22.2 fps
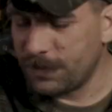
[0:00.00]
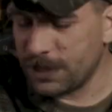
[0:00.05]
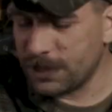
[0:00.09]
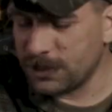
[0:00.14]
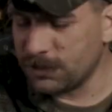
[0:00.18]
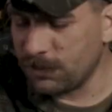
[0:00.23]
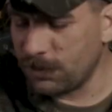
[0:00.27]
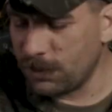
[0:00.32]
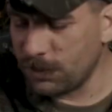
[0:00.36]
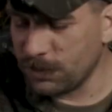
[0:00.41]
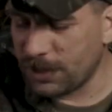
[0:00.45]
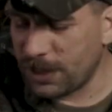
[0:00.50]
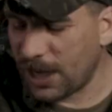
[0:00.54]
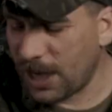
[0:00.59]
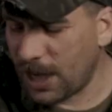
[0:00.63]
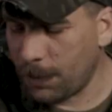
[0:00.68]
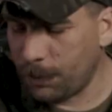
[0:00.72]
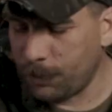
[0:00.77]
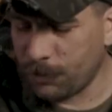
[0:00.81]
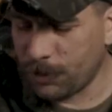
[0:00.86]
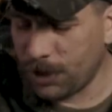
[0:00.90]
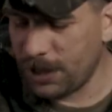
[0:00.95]
this little
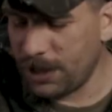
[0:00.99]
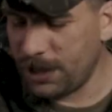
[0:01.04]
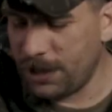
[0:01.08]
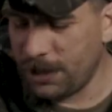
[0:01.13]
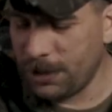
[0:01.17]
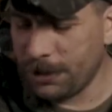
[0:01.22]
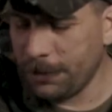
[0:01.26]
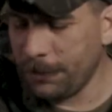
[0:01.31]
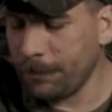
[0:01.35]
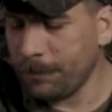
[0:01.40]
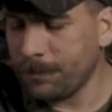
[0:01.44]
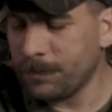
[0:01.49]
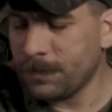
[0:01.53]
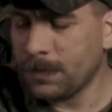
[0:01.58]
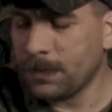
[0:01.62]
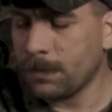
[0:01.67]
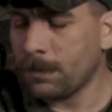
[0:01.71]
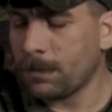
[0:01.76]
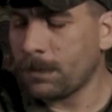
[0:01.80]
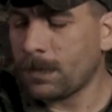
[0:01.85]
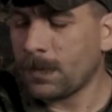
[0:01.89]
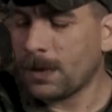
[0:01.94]
cap right here
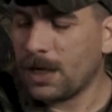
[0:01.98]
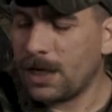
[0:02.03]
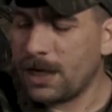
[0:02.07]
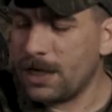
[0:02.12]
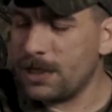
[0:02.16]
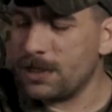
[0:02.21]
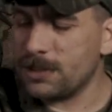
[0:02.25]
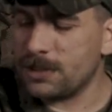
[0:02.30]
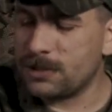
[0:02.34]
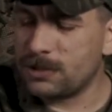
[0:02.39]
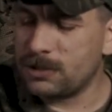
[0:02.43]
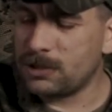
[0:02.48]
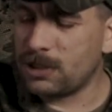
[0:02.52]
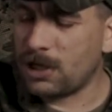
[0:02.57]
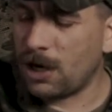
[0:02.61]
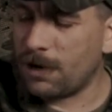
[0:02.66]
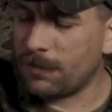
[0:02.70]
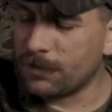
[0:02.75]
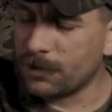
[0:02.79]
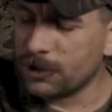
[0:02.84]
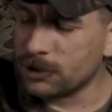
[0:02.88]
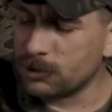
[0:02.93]

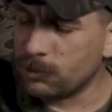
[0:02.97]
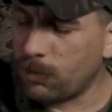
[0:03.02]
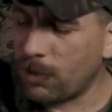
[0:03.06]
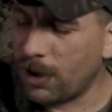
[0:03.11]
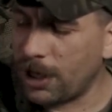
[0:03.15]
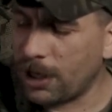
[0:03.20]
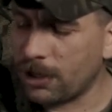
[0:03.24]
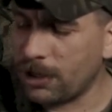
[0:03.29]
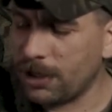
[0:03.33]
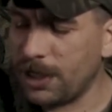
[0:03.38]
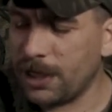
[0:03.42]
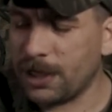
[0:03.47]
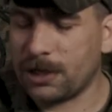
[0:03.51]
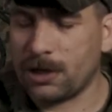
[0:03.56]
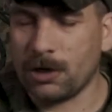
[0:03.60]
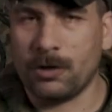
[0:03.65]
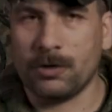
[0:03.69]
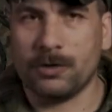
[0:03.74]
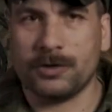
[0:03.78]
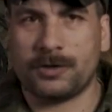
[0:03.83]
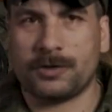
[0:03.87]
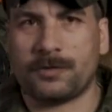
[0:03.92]
covers where it
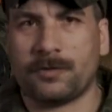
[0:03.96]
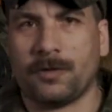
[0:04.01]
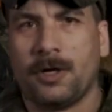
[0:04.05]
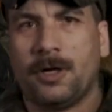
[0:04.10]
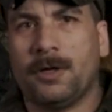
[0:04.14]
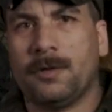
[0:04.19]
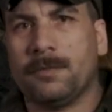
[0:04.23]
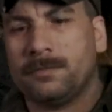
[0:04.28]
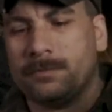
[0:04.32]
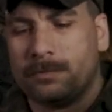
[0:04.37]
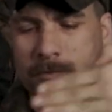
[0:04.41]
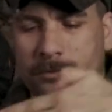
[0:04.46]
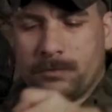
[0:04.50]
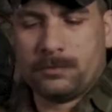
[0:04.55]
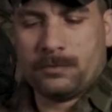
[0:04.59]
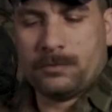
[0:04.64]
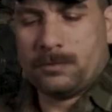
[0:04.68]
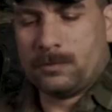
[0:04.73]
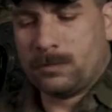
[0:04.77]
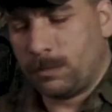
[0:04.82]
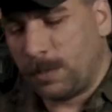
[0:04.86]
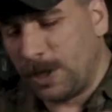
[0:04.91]
goes from
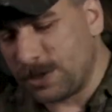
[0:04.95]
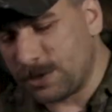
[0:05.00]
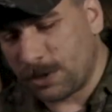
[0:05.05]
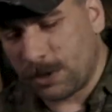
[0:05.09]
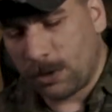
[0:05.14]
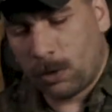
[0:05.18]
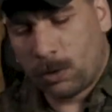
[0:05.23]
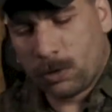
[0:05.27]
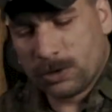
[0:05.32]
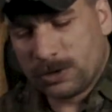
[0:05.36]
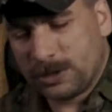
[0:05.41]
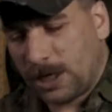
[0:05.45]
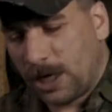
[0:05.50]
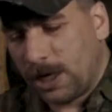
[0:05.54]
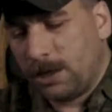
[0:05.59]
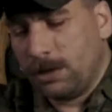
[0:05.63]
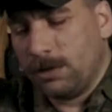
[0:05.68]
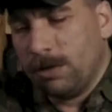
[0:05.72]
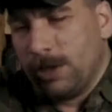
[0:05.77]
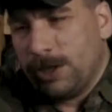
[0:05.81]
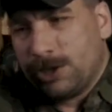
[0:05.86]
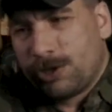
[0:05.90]
basically
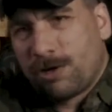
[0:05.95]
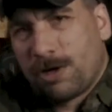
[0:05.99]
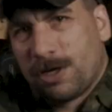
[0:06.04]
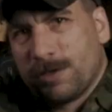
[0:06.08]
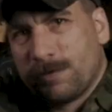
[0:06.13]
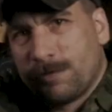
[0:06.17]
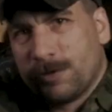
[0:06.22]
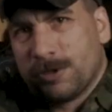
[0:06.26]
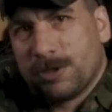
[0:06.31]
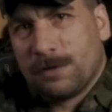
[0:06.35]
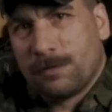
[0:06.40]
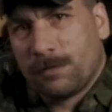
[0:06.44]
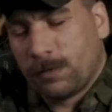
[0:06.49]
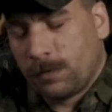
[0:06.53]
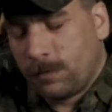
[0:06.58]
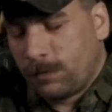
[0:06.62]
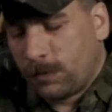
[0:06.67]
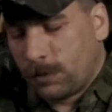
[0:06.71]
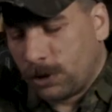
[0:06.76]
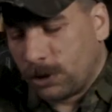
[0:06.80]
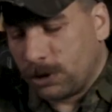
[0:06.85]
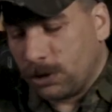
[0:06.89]
horizontal and transfers it
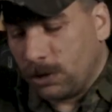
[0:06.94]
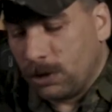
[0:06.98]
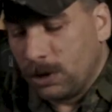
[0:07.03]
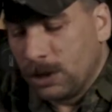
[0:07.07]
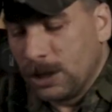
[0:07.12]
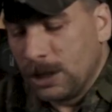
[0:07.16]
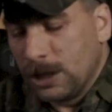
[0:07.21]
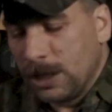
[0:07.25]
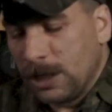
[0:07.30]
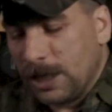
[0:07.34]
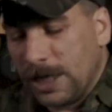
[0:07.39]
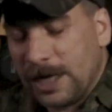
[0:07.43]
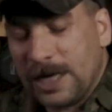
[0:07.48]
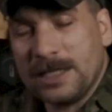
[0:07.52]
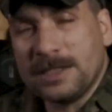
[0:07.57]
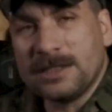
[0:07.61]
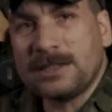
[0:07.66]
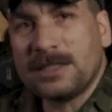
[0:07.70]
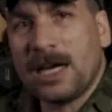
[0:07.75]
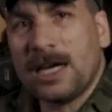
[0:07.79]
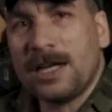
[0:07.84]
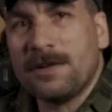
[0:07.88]
vertical.
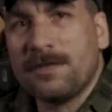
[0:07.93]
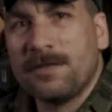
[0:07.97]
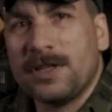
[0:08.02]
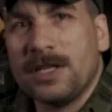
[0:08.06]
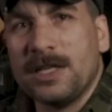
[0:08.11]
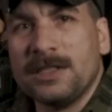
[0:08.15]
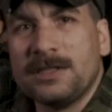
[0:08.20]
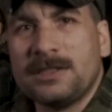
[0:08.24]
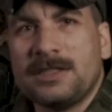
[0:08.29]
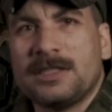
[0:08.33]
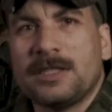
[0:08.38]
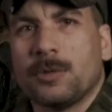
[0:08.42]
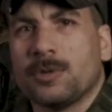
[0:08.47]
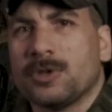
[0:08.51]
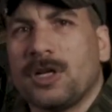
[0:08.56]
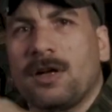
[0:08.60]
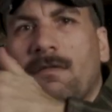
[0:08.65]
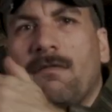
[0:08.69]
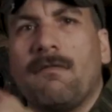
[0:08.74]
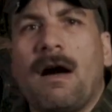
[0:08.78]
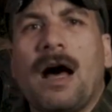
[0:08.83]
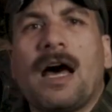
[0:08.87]
Inside of this, there was
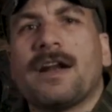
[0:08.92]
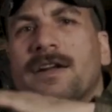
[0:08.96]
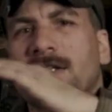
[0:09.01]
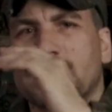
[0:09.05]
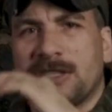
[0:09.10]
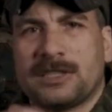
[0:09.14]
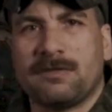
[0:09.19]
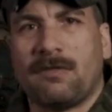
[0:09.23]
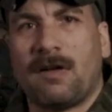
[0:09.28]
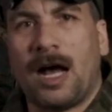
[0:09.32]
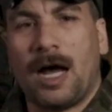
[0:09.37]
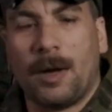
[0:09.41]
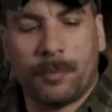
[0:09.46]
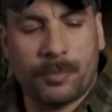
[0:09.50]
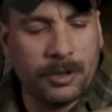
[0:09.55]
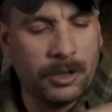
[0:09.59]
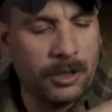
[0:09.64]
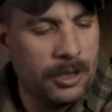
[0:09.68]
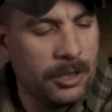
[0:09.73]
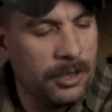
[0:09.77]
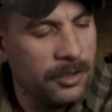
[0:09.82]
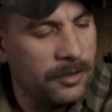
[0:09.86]
a lot of slop.
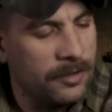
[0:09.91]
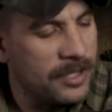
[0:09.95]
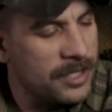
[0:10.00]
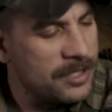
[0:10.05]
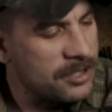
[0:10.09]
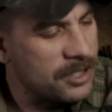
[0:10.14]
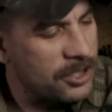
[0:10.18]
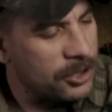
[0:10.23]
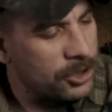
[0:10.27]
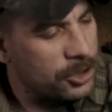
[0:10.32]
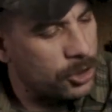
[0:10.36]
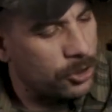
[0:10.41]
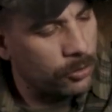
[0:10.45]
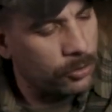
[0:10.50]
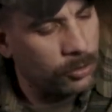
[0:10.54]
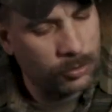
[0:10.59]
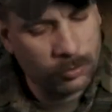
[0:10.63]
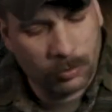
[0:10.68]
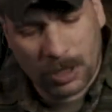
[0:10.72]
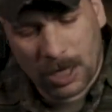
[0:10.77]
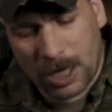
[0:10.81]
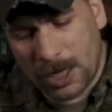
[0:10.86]
This
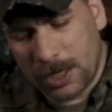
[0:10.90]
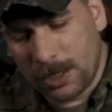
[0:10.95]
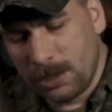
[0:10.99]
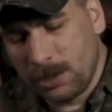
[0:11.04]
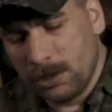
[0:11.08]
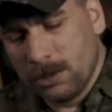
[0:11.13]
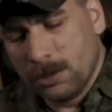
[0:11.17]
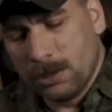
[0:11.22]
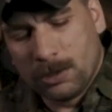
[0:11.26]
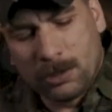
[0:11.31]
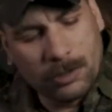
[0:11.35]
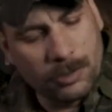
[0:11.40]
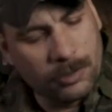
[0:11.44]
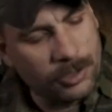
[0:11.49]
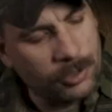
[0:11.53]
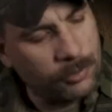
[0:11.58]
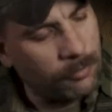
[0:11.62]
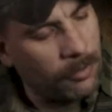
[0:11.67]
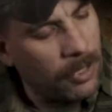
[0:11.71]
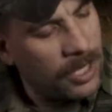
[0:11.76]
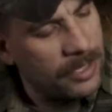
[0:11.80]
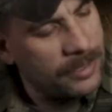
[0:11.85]
control rod,
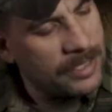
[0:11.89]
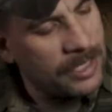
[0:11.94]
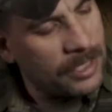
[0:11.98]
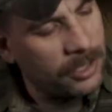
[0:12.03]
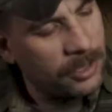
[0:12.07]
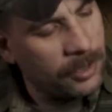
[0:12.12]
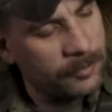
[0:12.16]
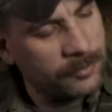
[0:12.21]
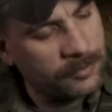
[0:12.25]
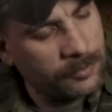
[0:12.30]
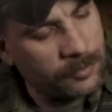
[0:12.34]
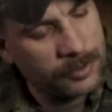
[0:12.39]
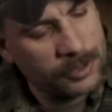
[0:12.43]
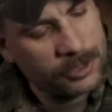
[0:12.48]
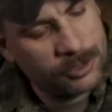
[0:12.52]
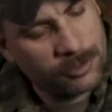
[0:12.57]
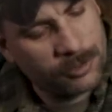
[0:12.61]
the rod that comes from the